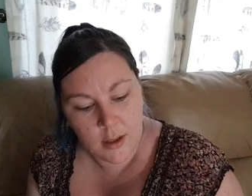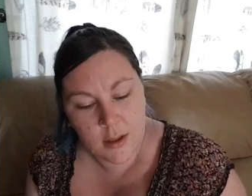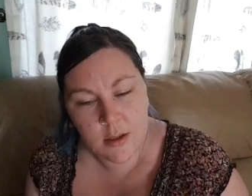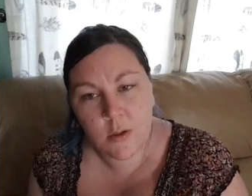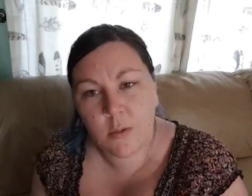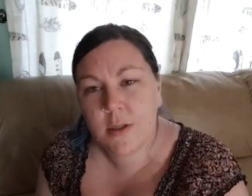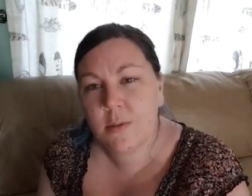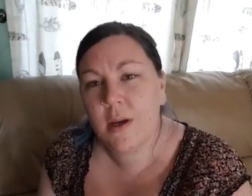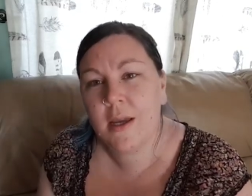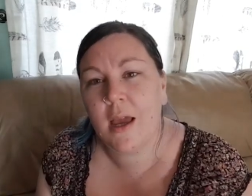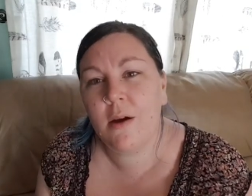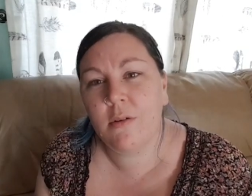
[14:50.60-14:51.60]
doesn't always
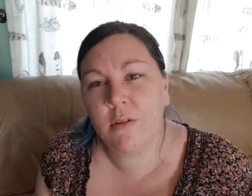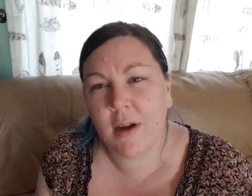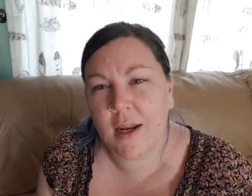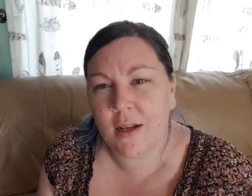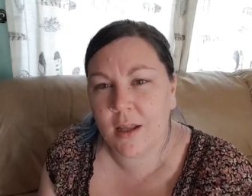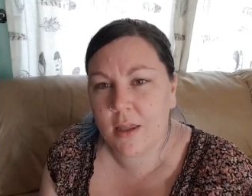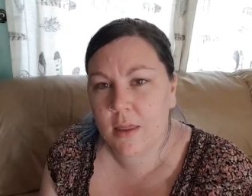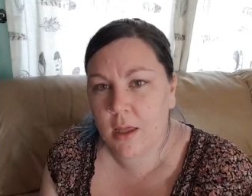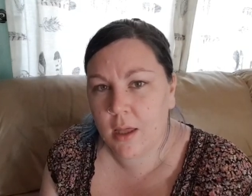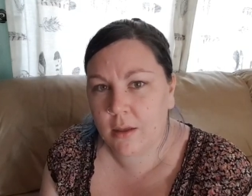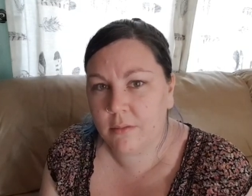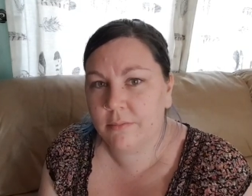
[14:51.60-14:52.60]
work out great like
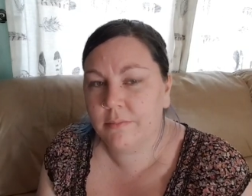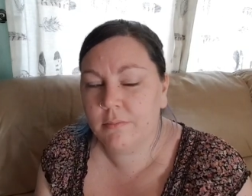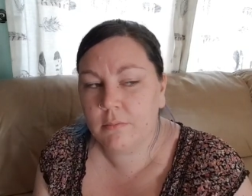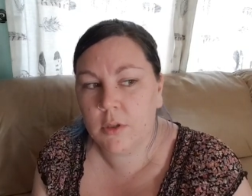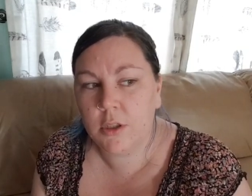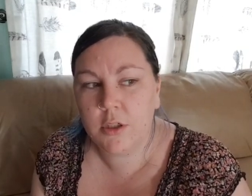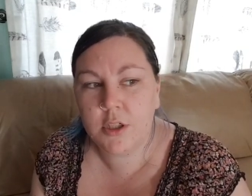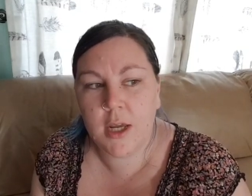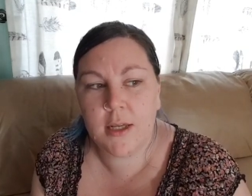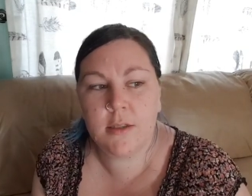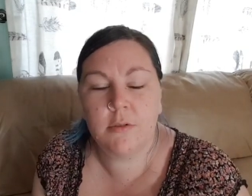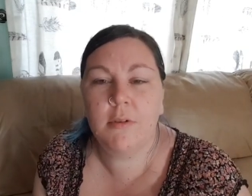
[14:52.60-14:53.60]
that when you
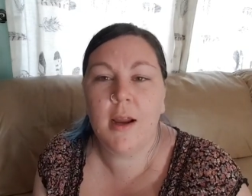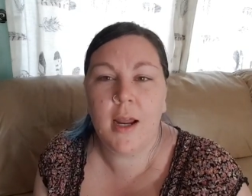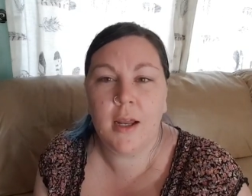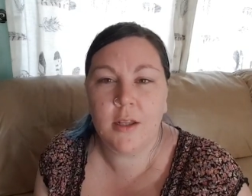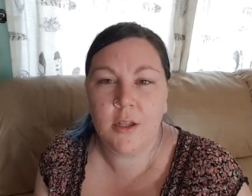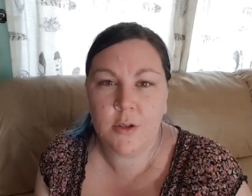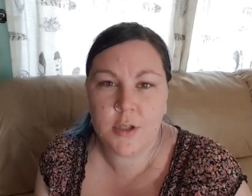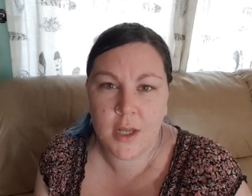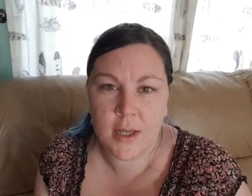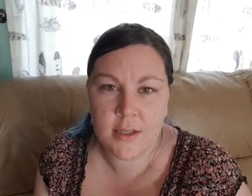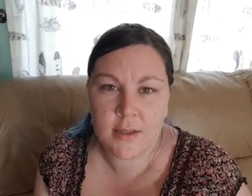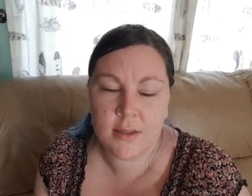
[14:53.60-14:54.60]
chase a ring and you
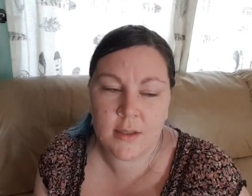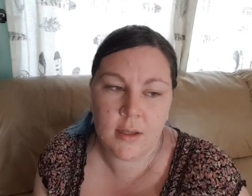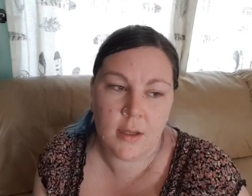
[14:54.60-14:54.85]
chase